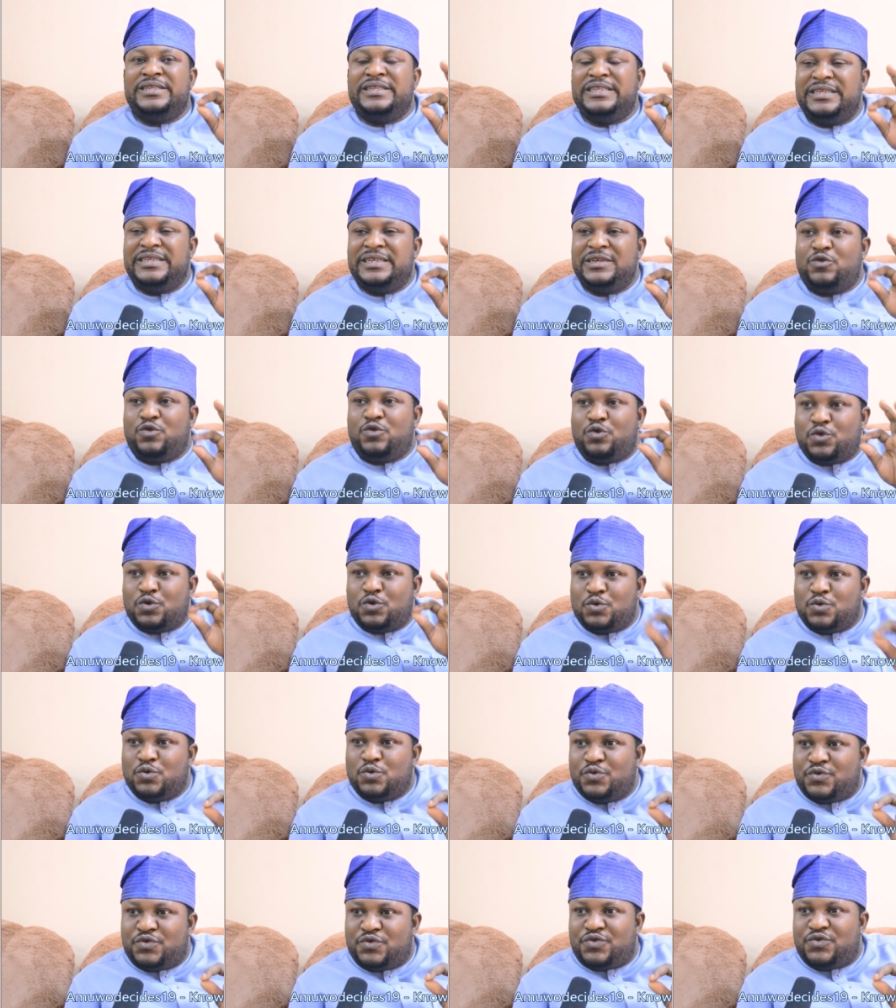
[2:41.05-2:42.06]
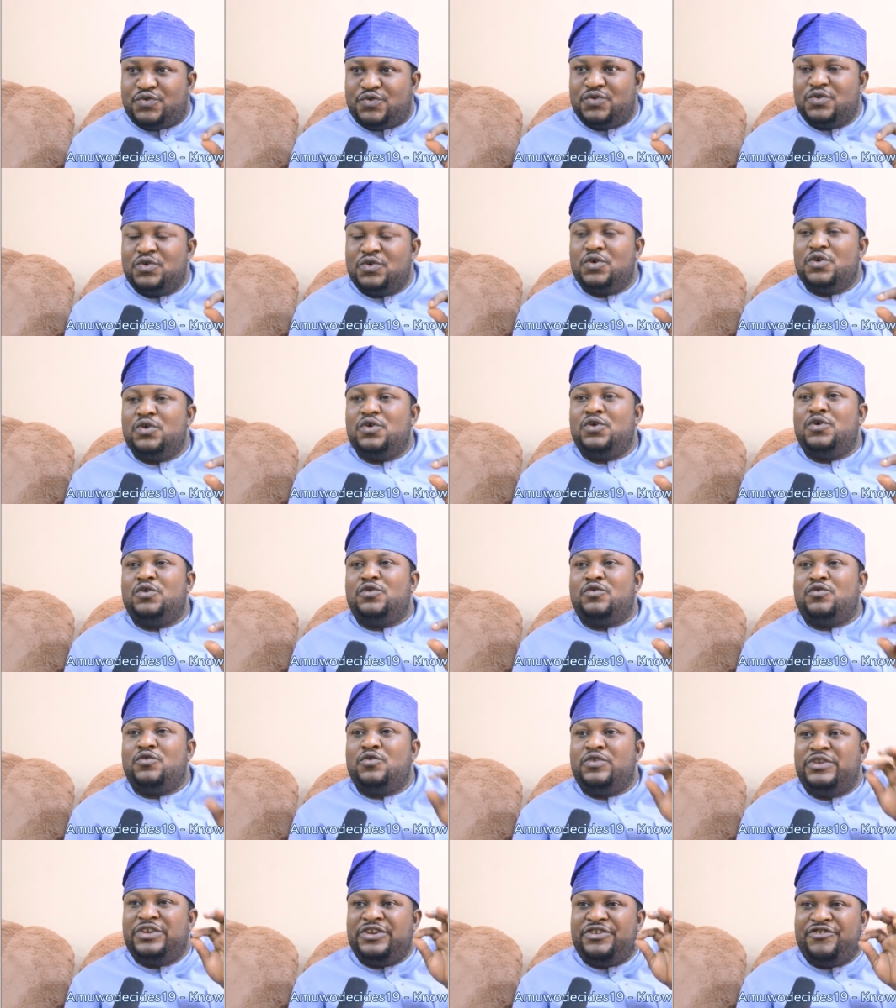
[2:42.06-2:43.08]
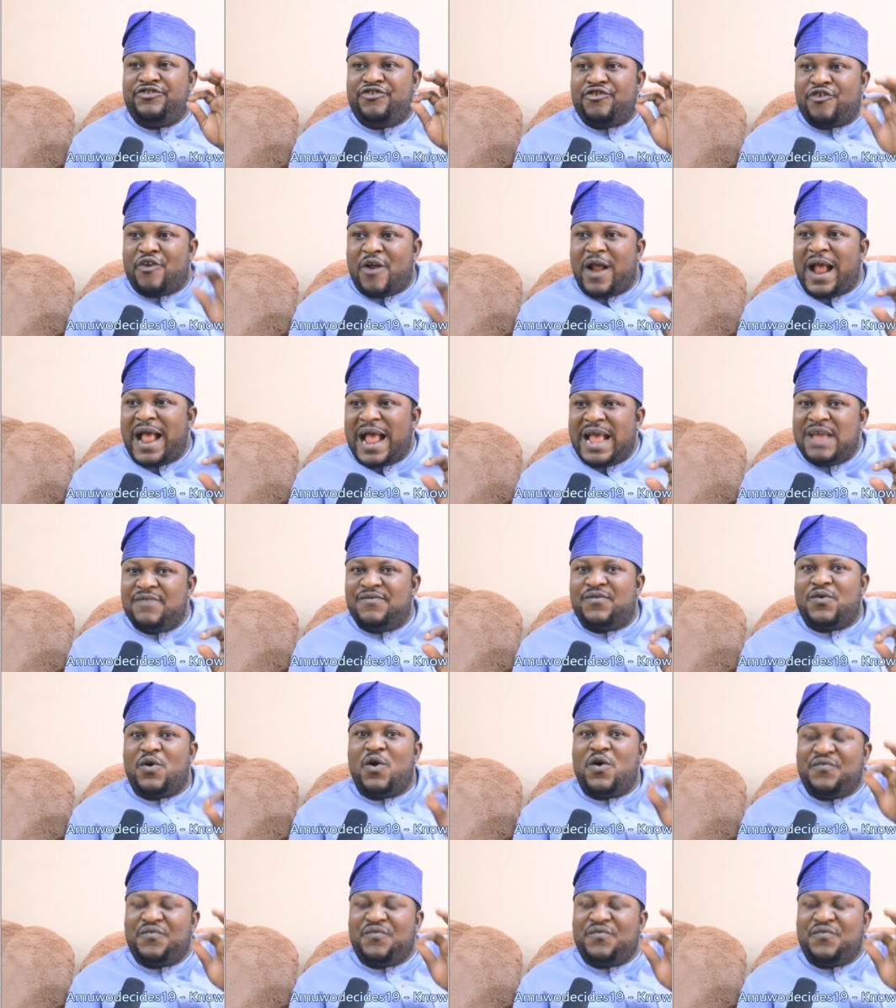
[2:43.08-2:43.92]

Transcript: the tools to the drive